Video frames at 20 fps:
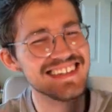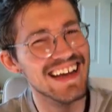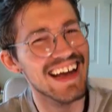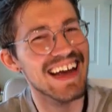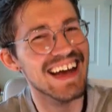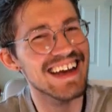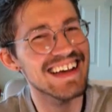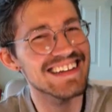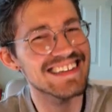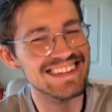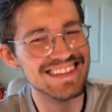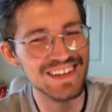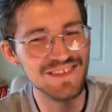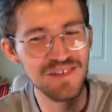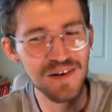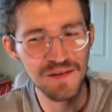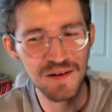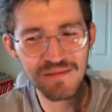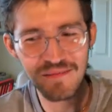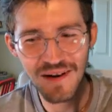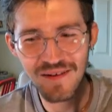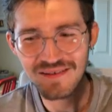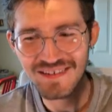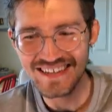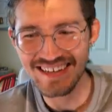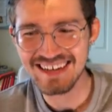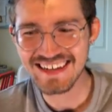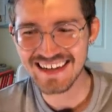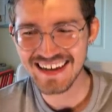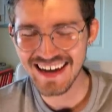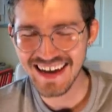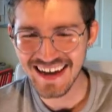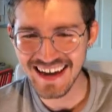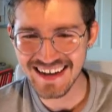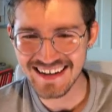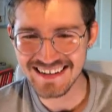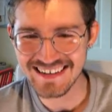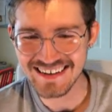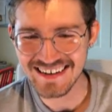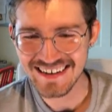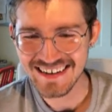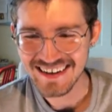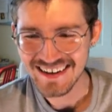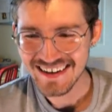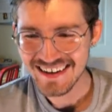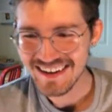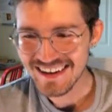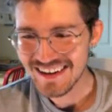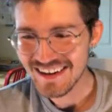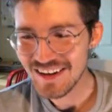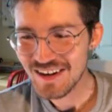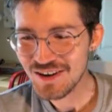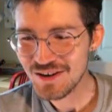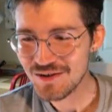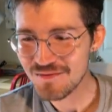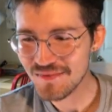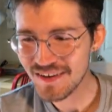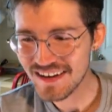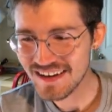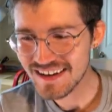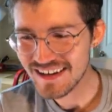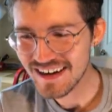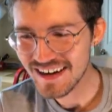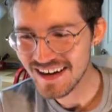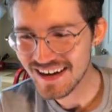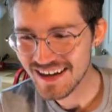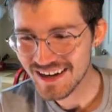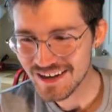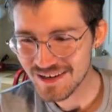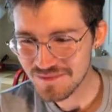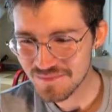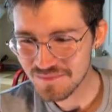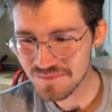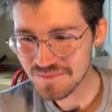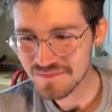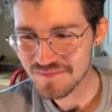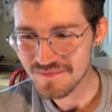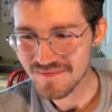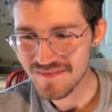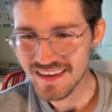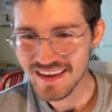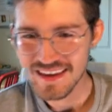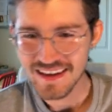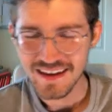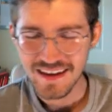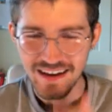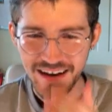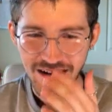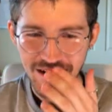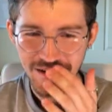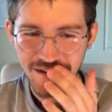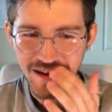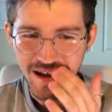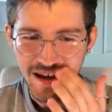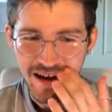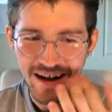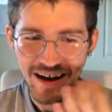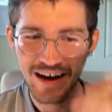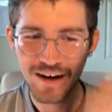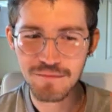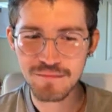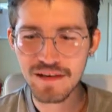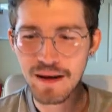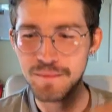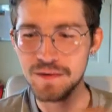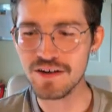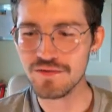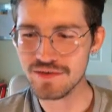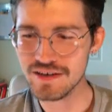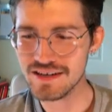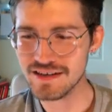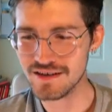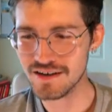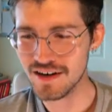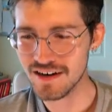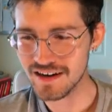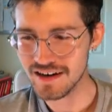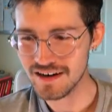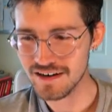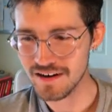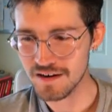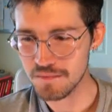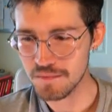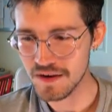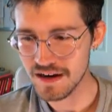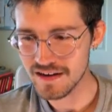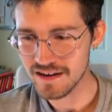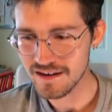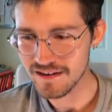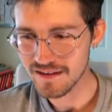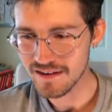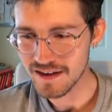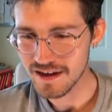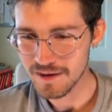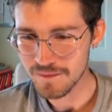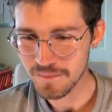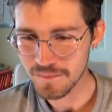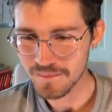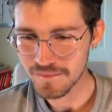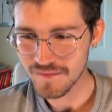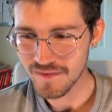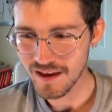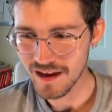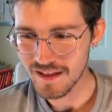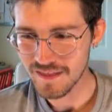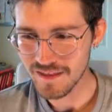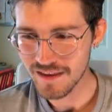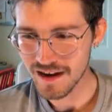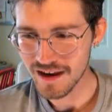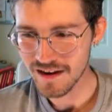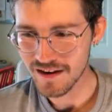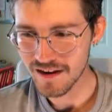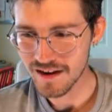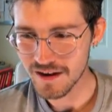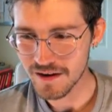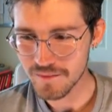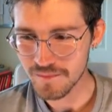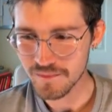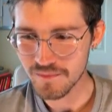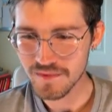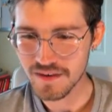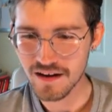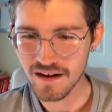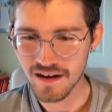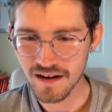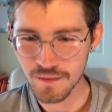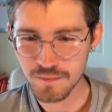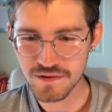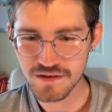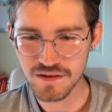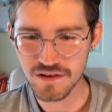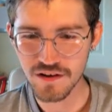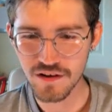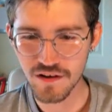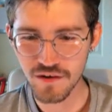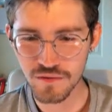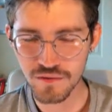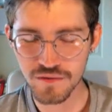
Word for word: taste of what we're about to get. Oh my god. Okay, I'm gonna restart it immediately, and then I'm just gonna go